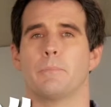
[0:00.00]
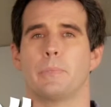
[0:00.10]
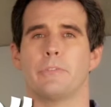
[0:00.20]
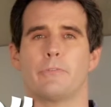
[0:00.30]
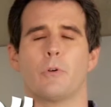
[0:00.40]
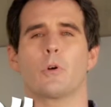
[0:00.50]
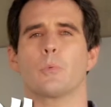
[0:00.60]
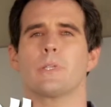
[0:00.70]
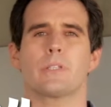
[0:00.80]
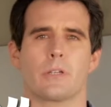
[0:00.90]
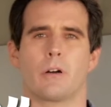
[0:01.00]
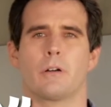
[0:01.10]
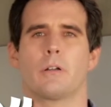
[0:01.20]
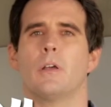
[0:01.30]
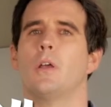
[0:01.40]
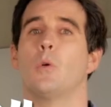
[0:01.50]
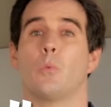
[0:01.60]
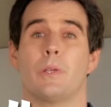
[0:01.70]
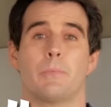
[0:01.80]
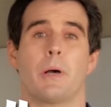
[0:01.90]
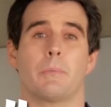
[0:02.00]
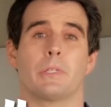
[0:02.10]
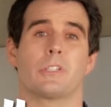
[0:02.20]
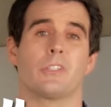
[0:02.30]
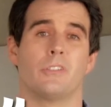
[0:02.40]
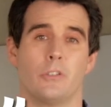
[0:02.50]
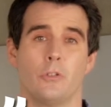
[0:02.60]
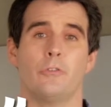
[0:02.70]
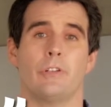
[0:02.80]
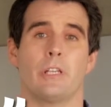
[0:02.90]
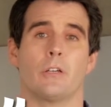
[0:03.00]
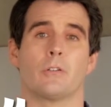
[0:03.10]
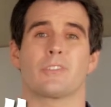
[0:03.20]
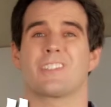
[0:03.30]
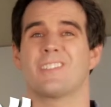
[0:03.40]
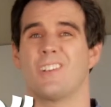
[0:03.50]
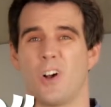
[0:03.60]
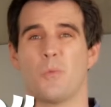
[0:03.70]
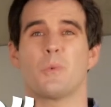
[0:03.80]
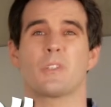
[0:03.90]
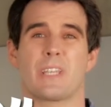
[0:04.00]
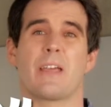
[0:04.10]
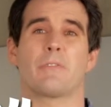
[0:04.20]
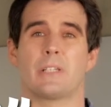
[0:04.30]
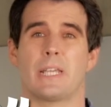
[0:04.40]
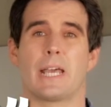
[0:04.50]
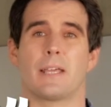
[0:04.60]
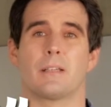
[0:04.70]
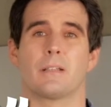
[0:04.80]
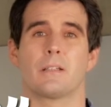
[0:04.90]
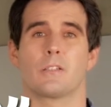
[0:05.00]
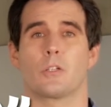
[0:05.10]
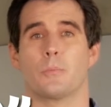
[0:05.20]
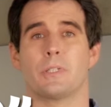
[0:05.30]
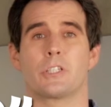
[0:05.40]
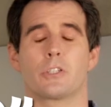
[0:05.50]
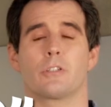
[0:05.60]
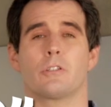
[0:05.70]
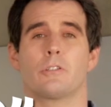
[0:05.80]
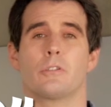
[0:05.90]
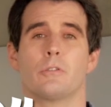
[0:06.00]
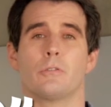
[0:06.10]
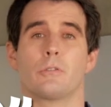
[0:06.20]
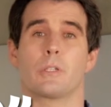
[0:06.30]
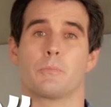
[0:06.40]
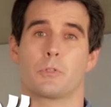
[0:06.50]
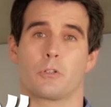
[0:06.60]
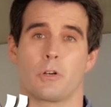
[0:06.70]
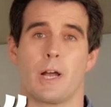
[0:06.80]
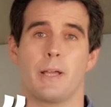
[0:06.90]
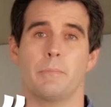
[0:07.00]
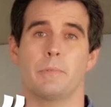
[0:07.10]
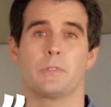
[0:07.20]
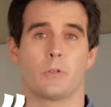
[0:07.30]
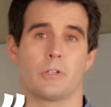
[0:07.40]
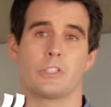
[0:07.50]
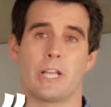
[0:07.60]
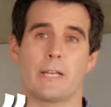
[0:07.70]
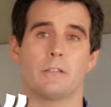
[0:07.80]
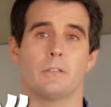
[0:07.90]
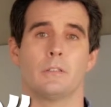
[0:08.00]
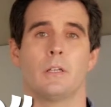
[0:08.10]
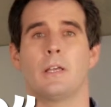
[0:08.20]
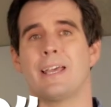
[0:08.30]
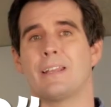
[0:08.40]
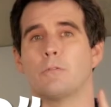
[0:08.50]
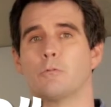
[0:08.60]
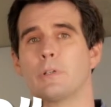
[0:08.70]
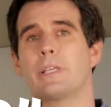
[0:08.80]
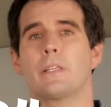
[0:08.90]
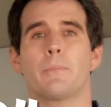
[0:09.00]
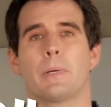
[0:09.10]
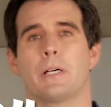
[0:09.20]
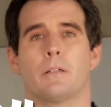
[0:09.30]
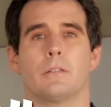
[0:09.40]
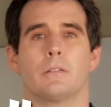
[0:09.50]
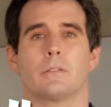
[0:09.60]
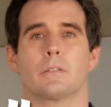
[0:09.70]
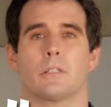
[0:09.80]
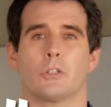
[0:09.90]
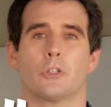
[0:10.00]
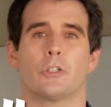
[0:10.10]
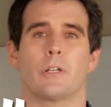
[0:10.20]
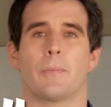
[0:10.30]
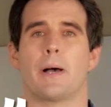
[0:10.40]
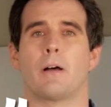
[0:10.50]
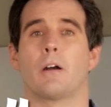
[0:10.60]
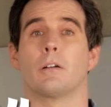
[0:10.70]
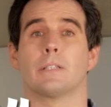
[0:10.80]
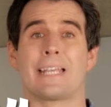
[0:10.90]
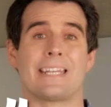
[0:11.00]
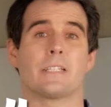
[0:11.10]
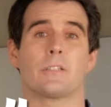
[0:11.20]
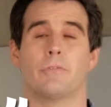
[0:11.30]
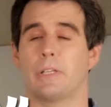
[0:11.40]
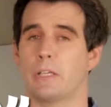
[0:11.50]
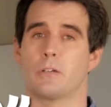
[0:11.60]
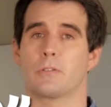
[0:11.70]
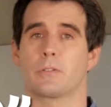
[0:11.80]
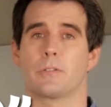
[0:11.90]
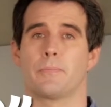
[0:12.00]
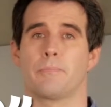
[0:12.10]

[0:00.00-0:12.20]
Before we start, we publish new videos almost every day, so be sure to subscribe to our channel and ring the bell to learn about our latest videos.